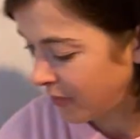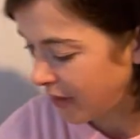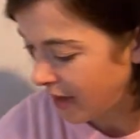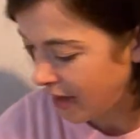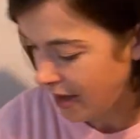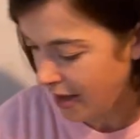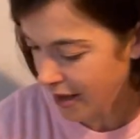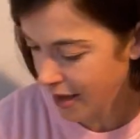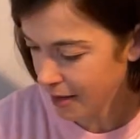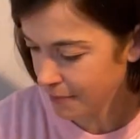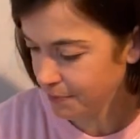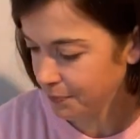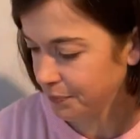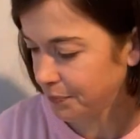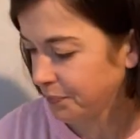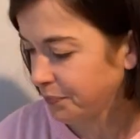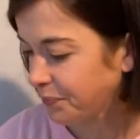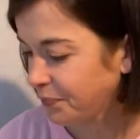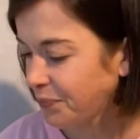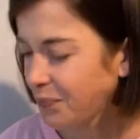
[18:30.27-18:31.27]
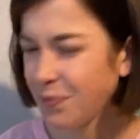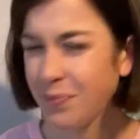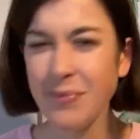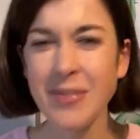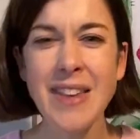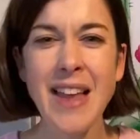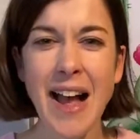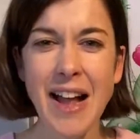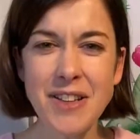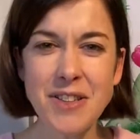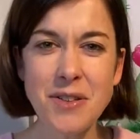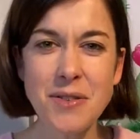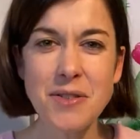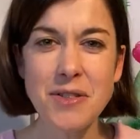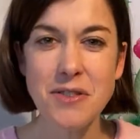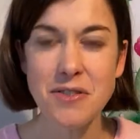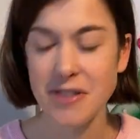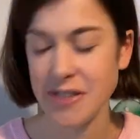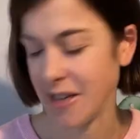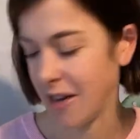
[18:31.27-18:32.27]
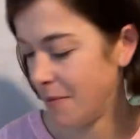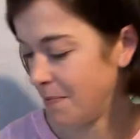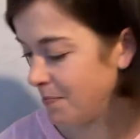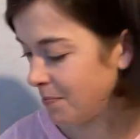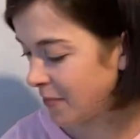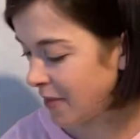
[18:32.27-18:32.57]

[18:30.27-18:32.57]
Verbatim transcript: Um, I'll do story time